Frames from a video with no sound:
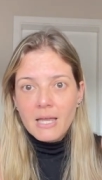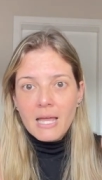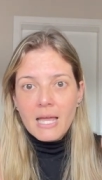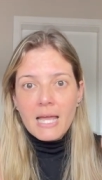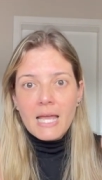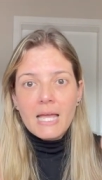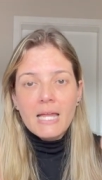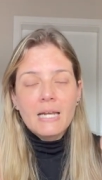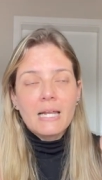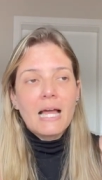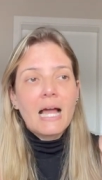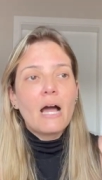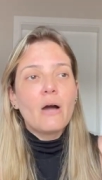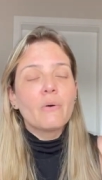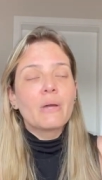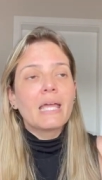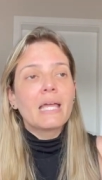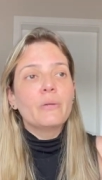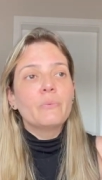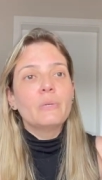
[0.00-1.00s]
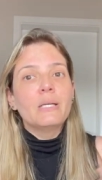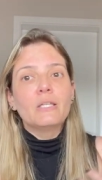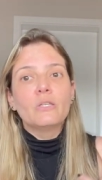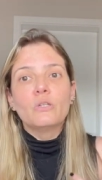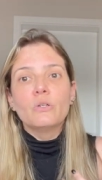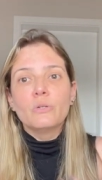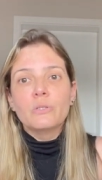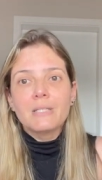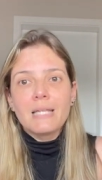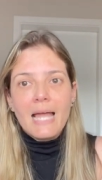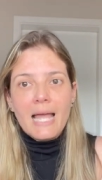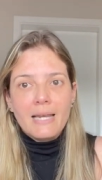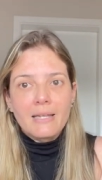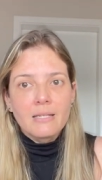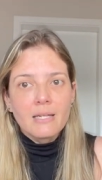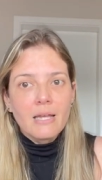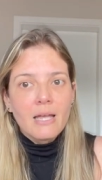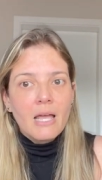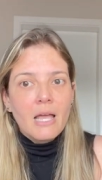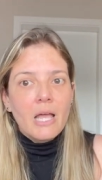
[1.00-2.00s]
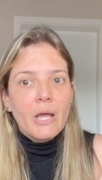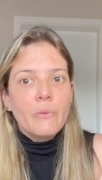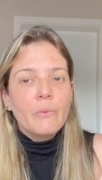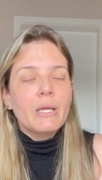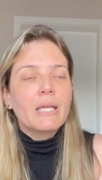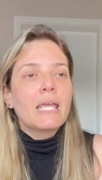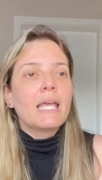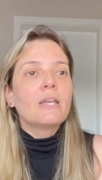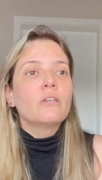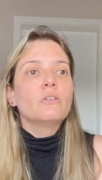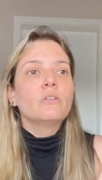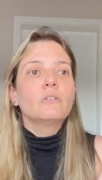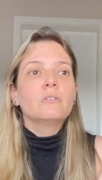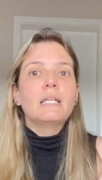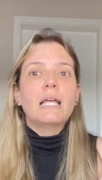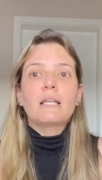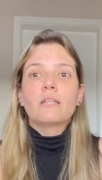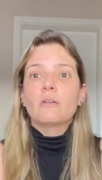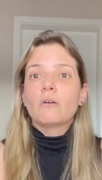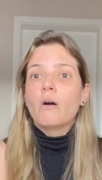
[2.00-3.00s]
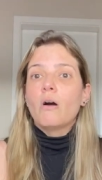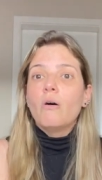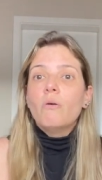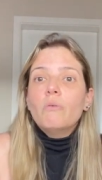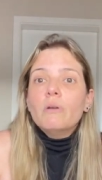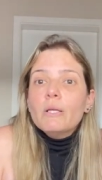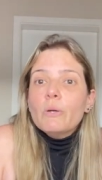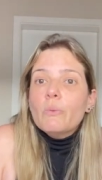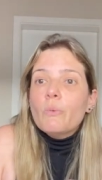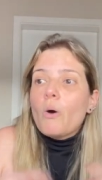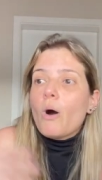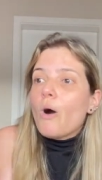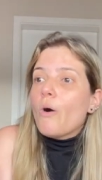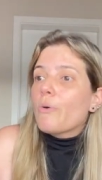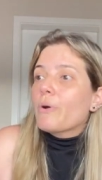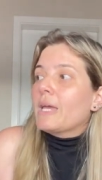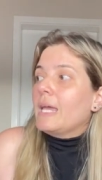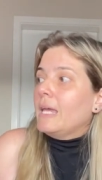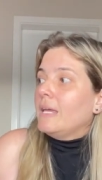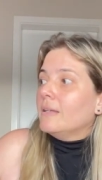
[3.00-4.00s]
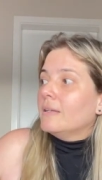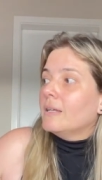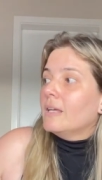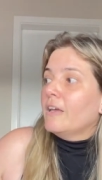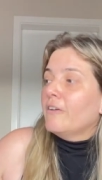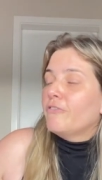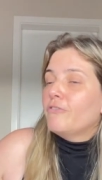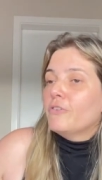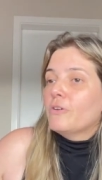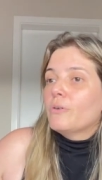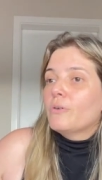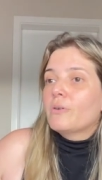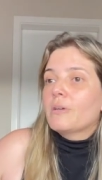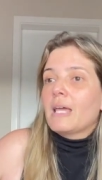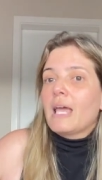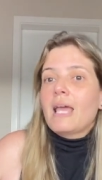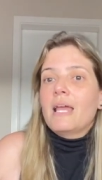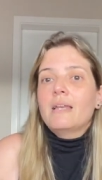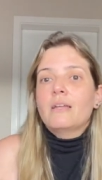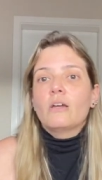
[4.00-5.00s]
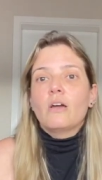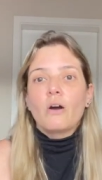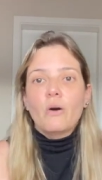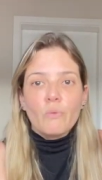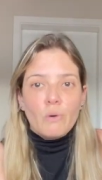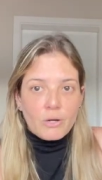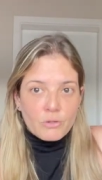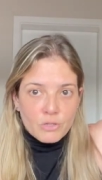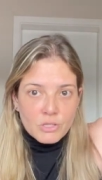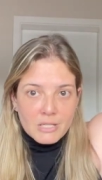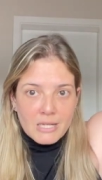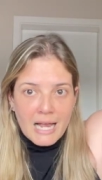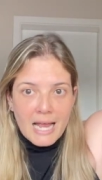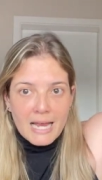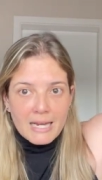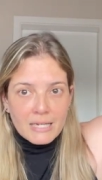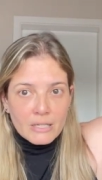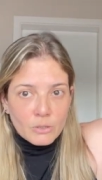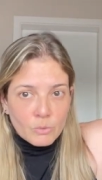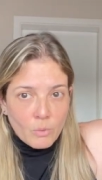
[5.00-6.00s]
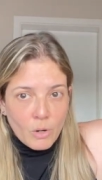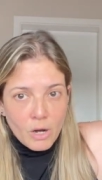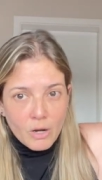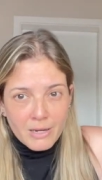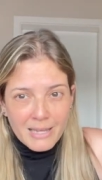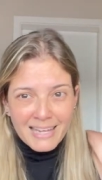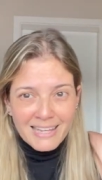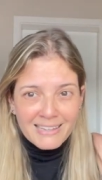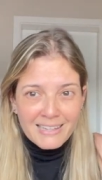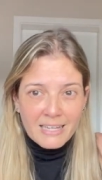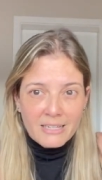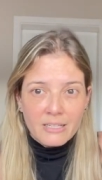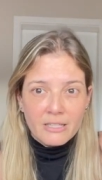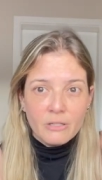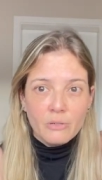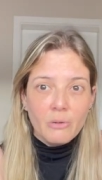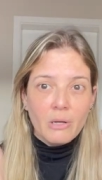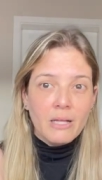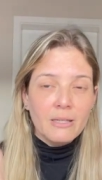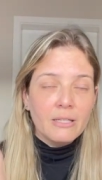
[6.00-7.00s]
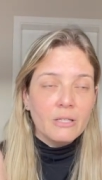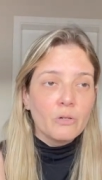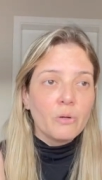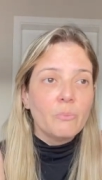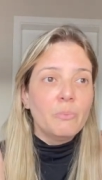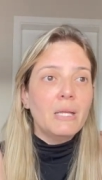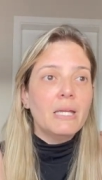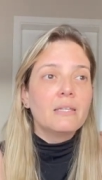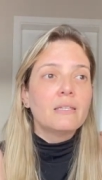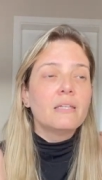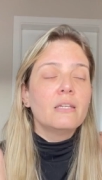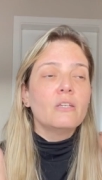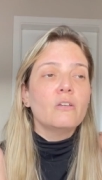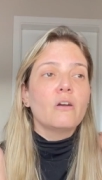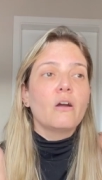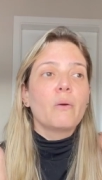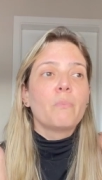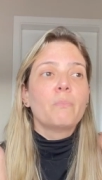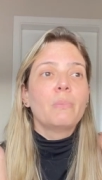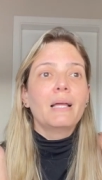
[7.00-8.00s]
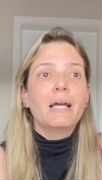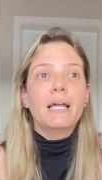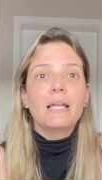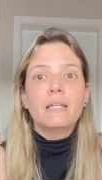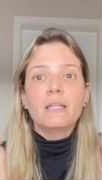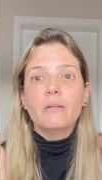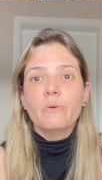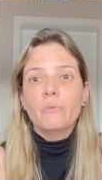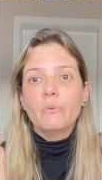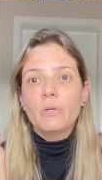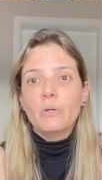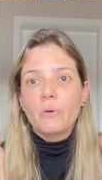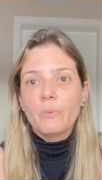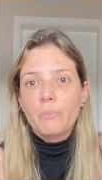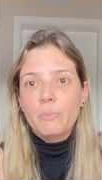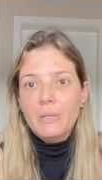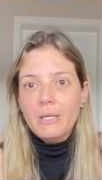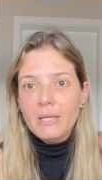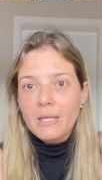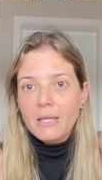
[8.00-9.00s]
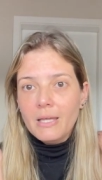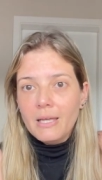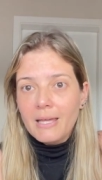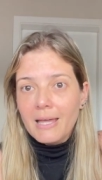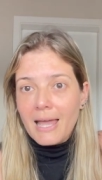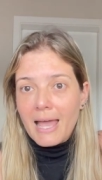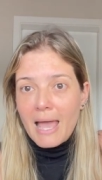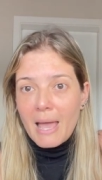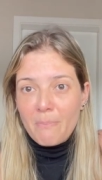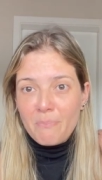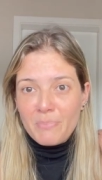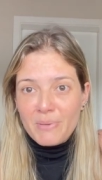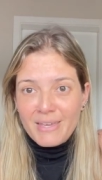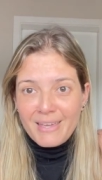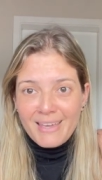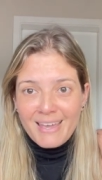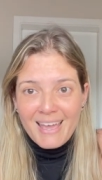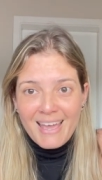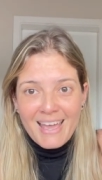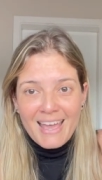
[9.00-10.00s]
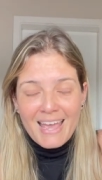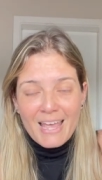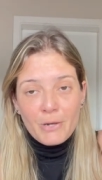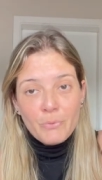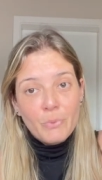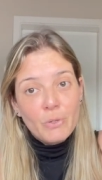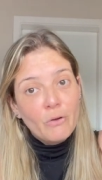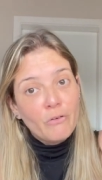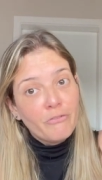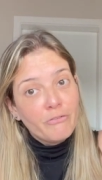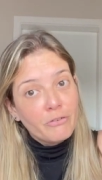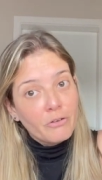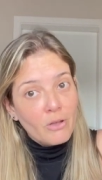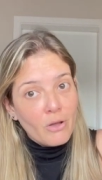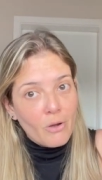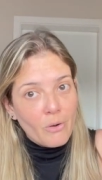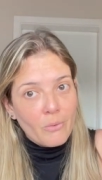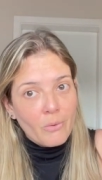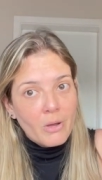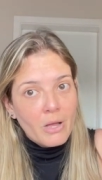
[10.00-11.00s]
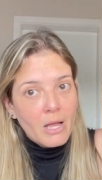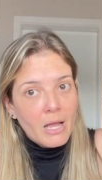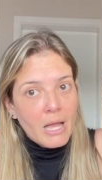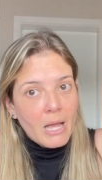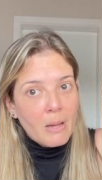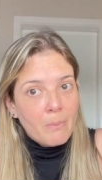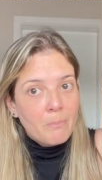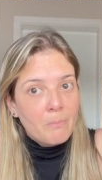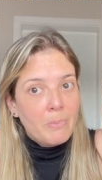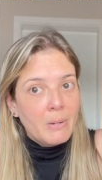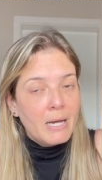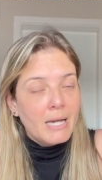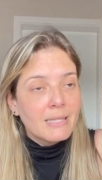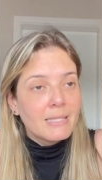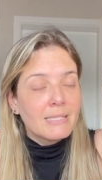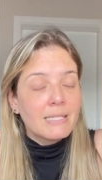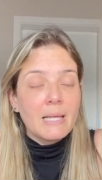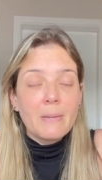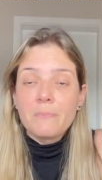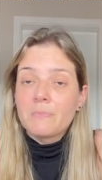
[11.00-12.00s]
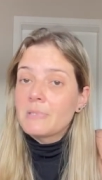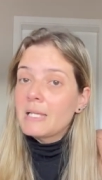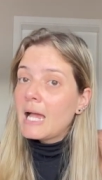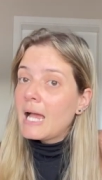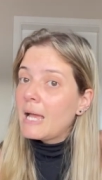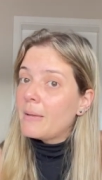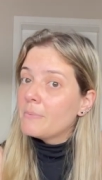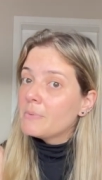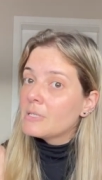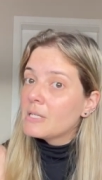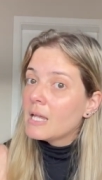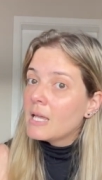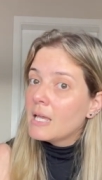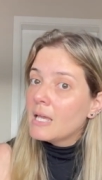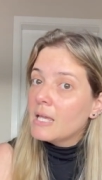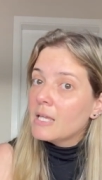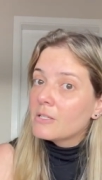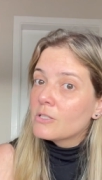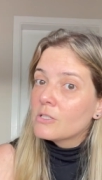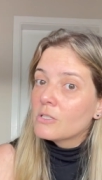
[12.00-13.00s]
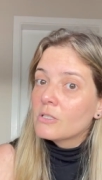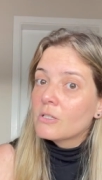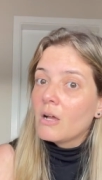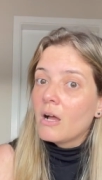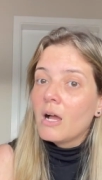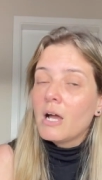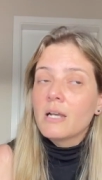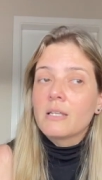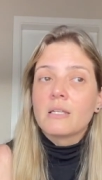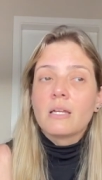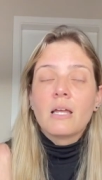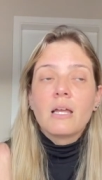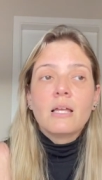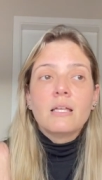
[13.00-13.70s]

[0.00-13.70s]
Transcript: And how can we do that? We can do that only walking. If you can go outside and walking a little, a little bit, your blood will be happy and will flow. But sometimes it's not